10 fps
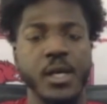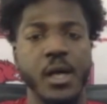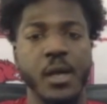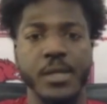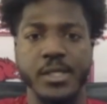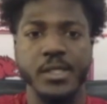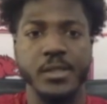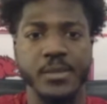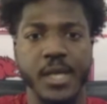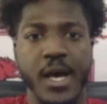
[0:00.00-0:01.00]
Um, it took
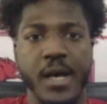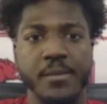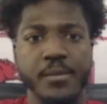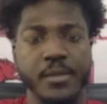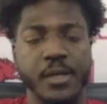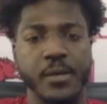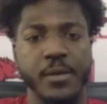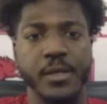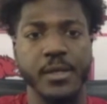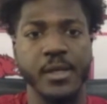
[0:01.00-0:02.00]
some time. Uh,
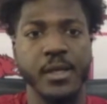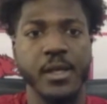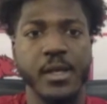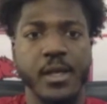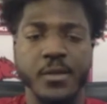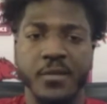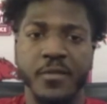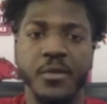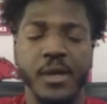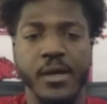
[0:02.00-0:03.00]
we it was a
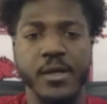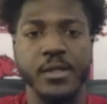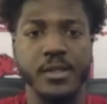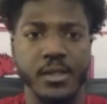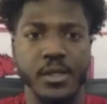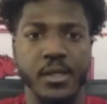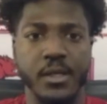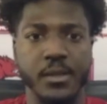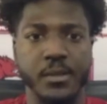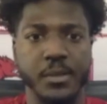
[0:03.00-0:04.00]
few errors,
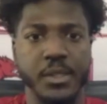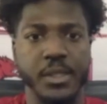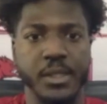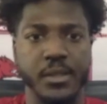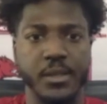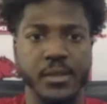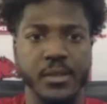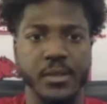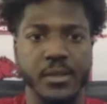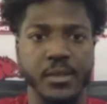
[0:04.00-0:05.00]
um, but
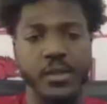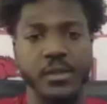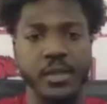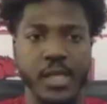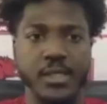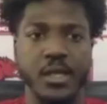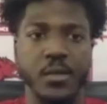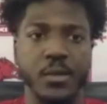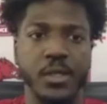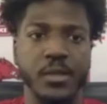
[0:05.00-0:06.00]
you know I stuck
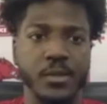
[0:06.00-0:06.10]
with it.